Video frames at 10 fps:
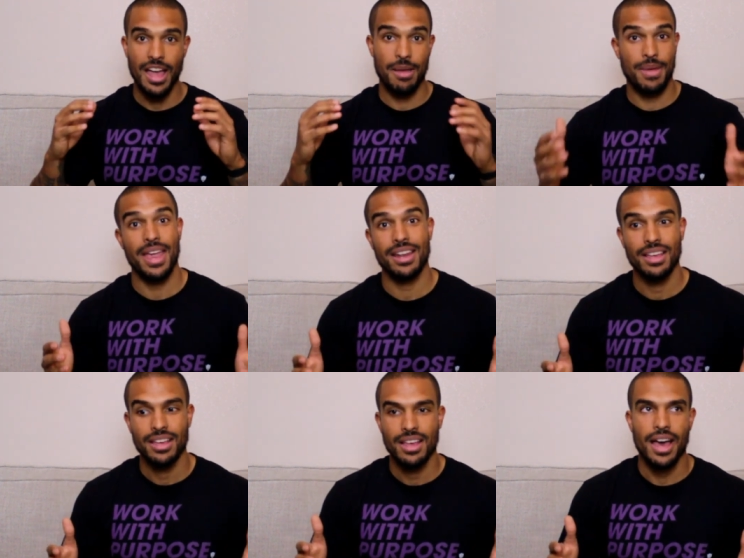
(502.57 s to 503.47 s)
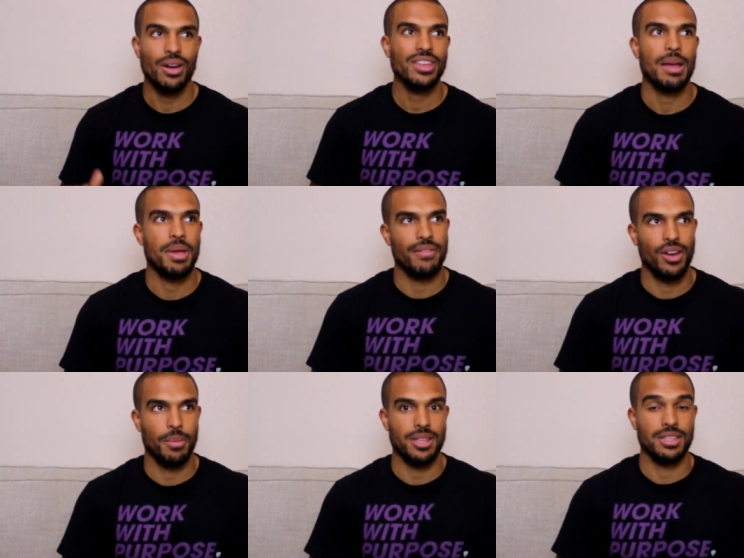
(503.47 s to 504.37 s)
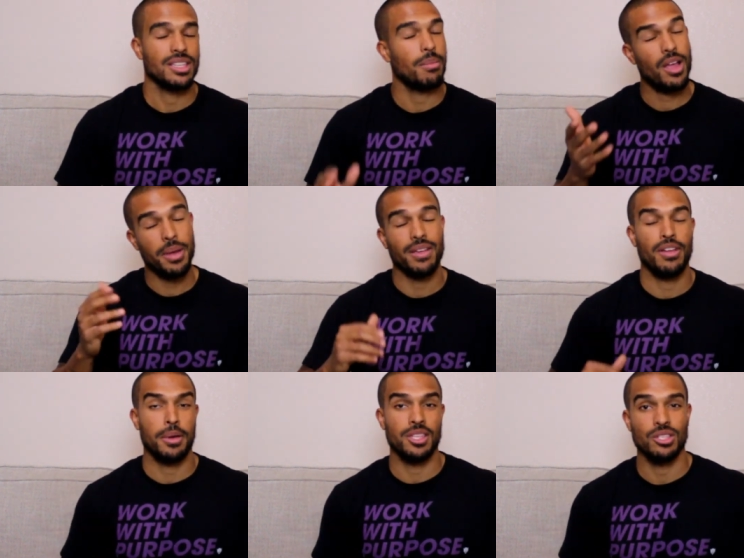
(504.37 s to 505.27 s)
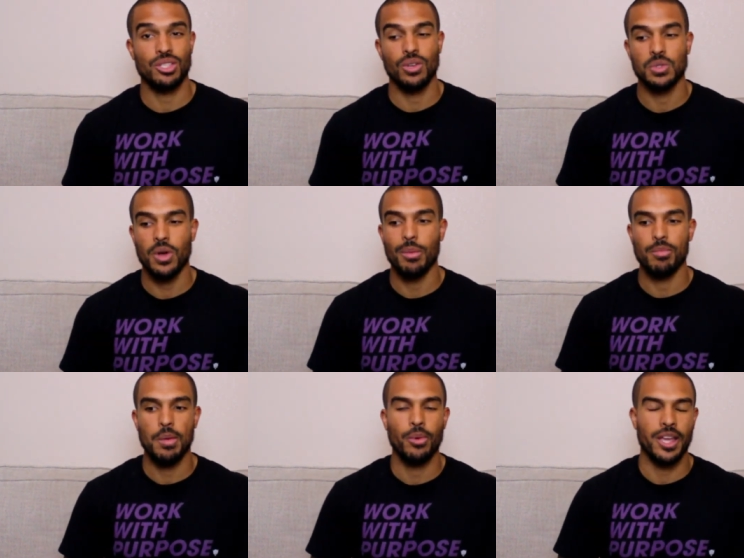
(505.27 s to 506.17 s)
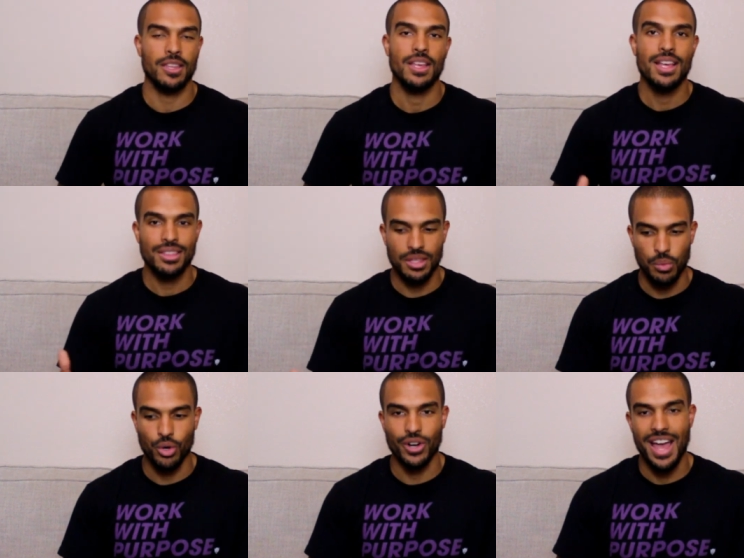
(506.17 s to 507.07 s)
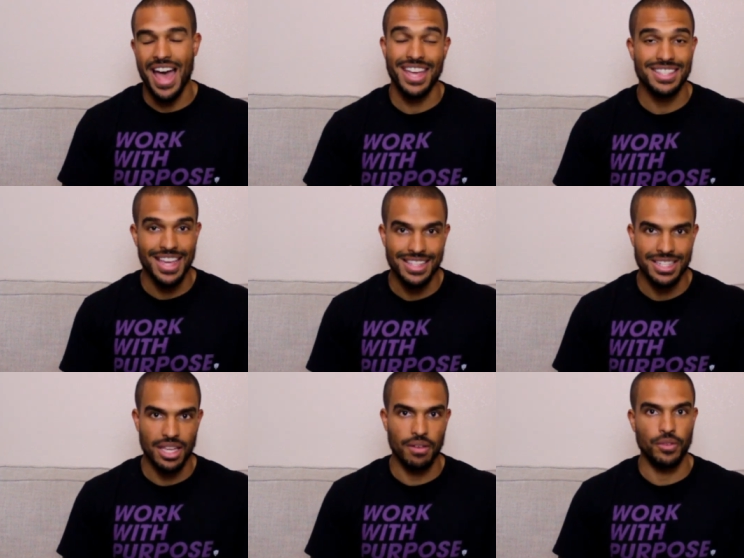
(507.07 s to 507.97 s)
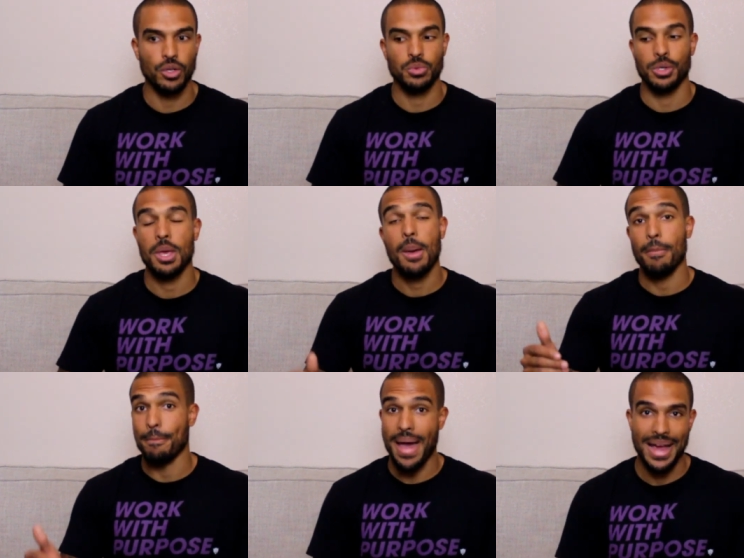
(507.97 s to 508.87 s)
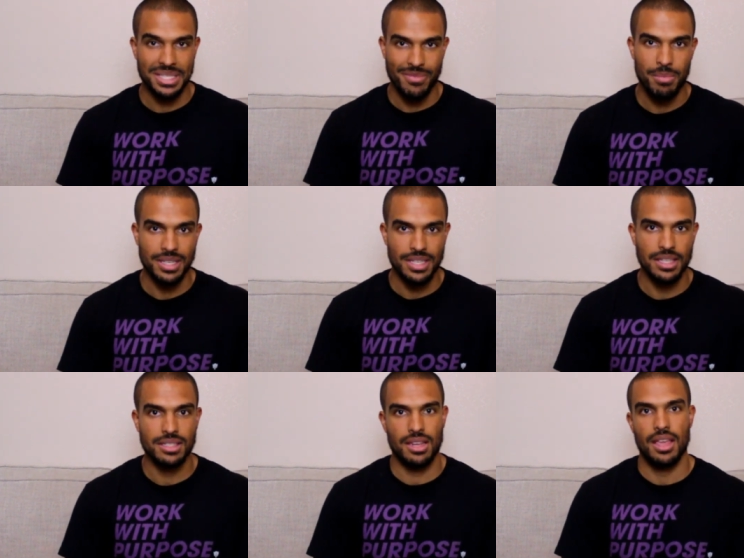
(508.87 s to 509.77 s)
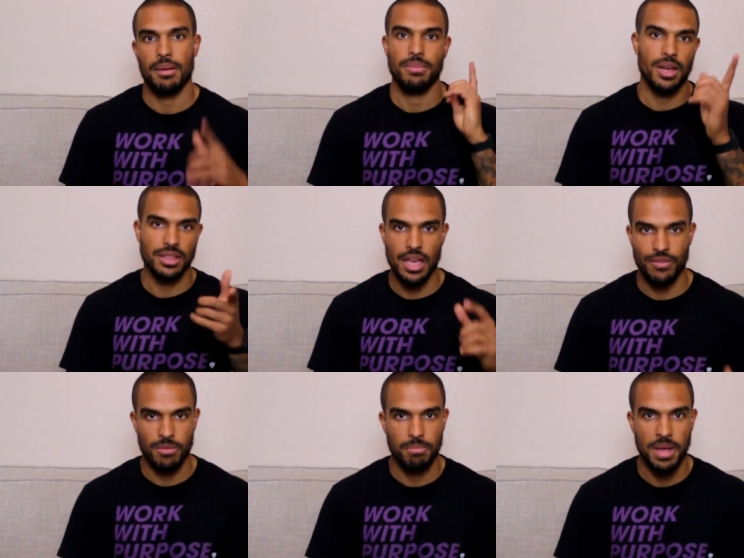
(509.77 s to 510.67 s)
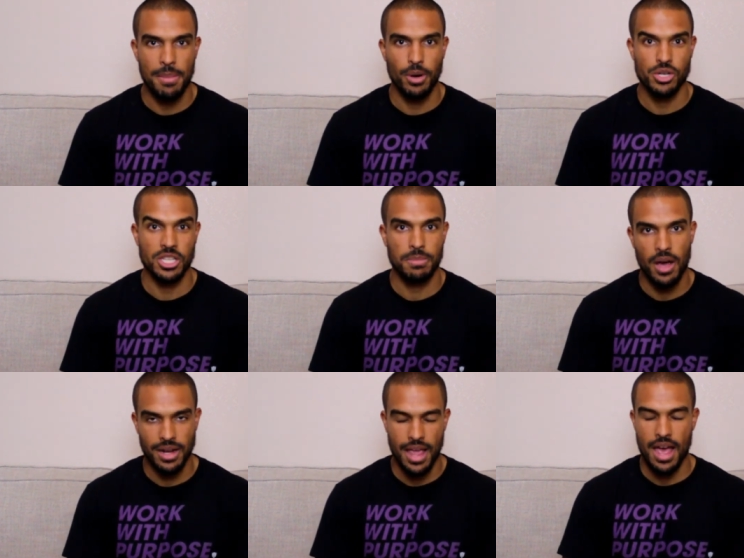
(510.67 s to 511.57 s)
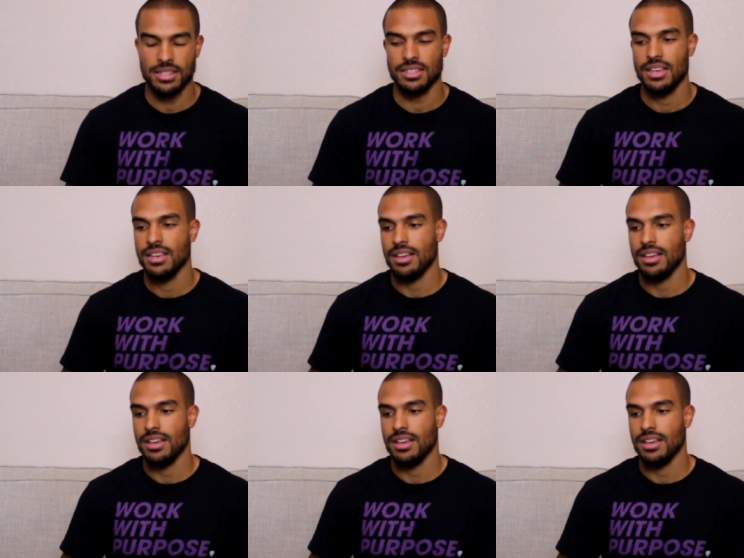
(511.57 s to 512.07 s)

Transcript: I made I don't think I made a video about this. I'll probably make a video about this soon as well, but people get the word high intensity confused with maximum intensity. I got that from Ben Bergeron's podcast,